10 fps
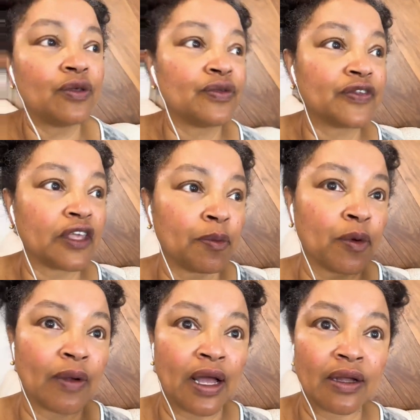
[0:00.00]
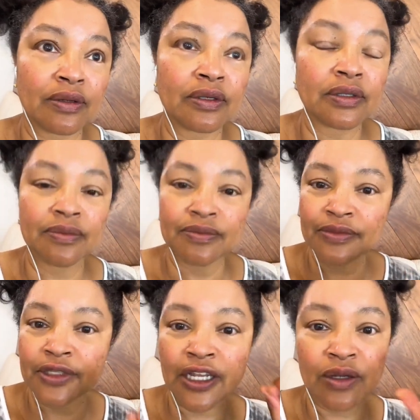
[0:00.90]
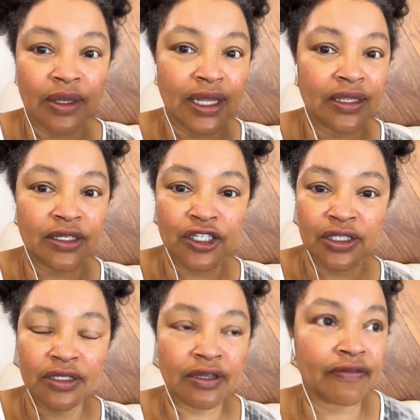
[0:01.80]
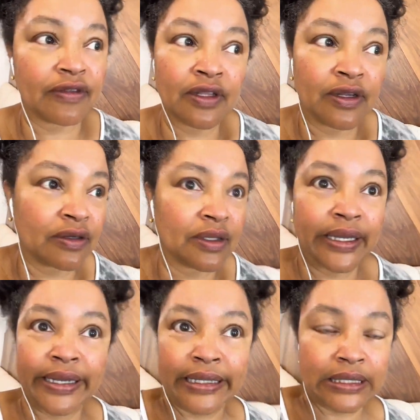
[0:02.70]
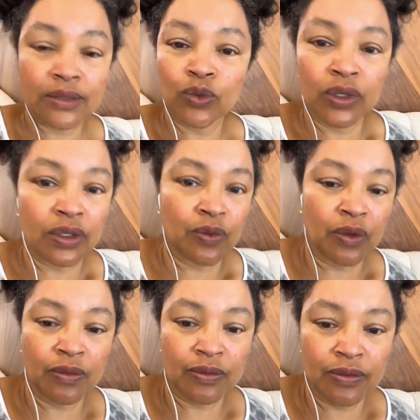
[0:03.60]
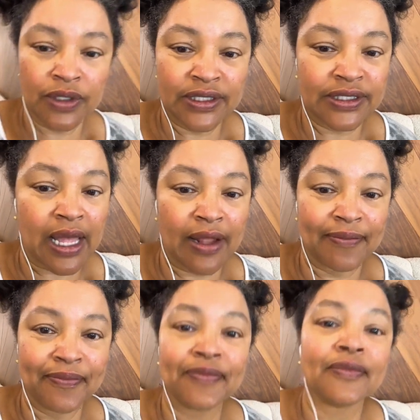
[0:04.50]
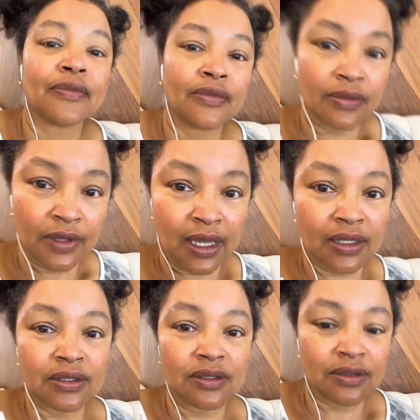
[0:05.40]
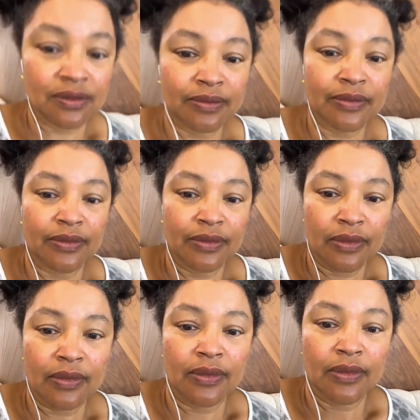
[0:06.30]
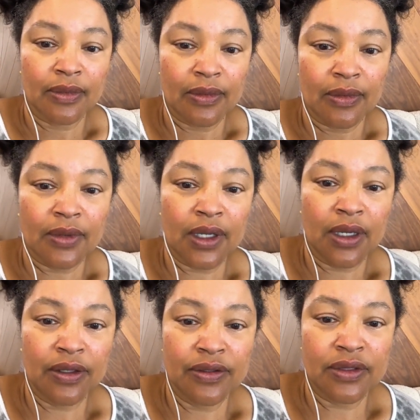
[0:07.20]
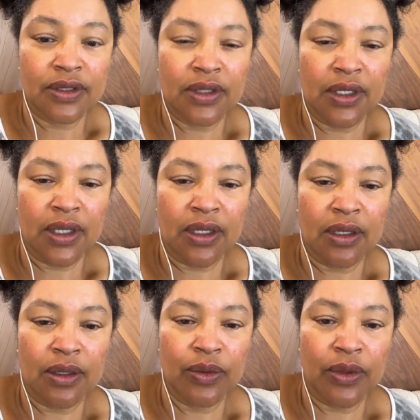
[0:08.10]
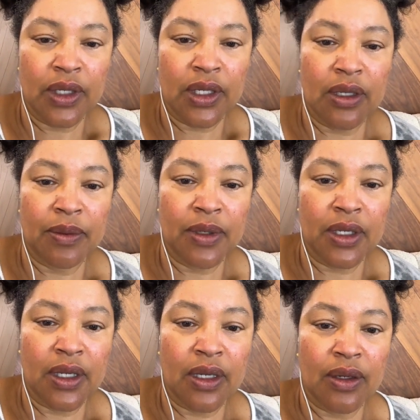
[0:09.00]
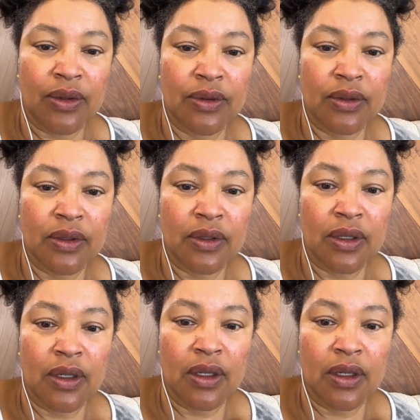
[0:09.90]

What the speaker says: If you skip around, they don't get the gist of. They're like, what is that? Yes. I used to take reading, but now